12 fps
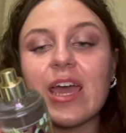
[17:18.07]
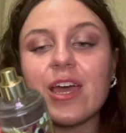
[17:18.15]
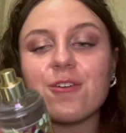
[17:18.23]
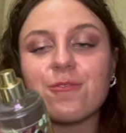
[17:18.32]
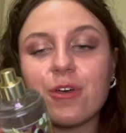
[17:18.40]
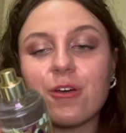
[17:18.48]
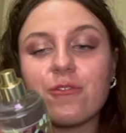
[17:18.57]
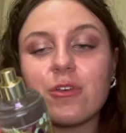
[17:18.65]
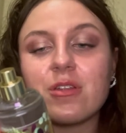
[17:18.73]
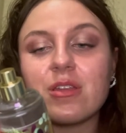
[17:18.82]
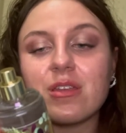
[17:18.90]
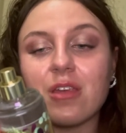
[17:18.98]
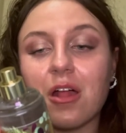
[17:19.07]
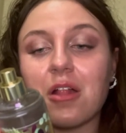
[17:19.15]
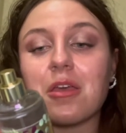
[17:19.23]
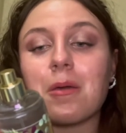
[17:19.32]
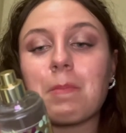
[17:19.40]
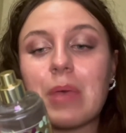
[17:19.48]
Velvet,
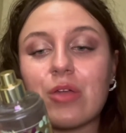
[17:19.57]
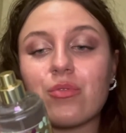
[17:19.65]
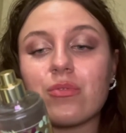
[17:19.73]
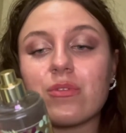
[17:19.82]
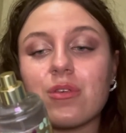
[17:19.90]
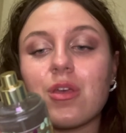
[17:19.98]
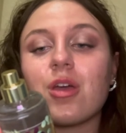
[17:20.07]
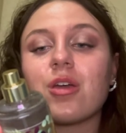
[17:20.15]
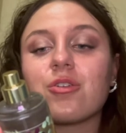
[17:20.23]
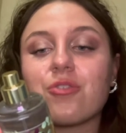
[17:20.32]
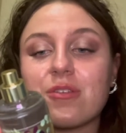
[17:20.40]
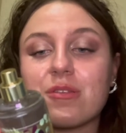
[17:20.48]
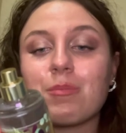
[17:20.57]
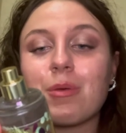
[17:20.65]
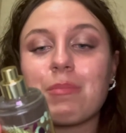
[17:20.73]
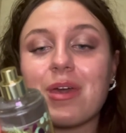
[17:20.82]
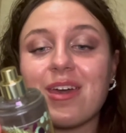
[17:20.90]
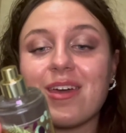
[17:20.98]
dahlia petals, crisp
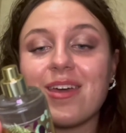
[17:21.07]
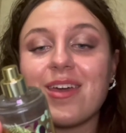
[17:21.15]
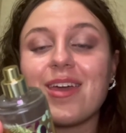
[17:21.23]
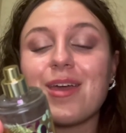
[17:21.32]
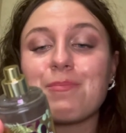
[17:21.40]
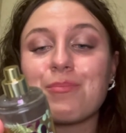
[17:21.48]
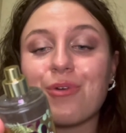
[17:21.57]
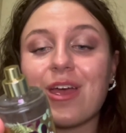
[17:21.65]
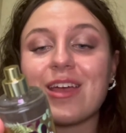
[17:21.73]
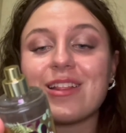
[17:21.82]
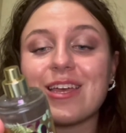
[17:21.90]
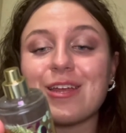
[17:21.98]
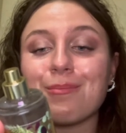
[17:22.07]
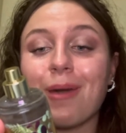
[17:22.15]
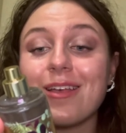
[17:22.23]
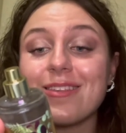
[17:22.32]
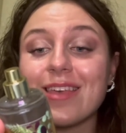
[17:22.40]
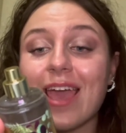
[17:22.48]
pear, praline
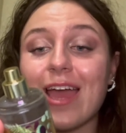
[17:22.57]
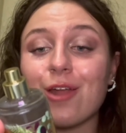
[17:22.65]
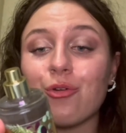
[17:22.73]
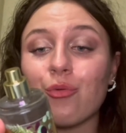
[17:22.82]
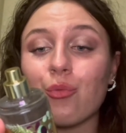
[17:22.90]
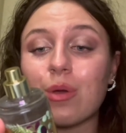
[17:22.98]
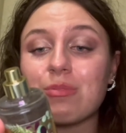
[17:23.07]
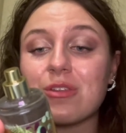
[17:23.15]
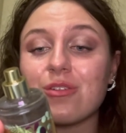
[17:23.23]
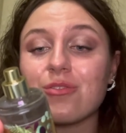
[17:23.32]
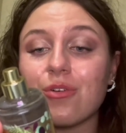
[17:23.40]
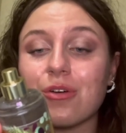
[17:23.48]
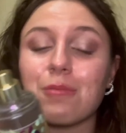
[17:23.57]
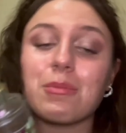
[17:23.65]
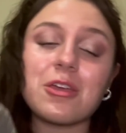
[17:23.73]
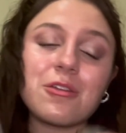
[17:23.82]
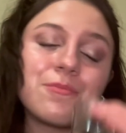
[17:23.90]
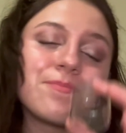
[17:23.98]
musk, and whipped tonka bean.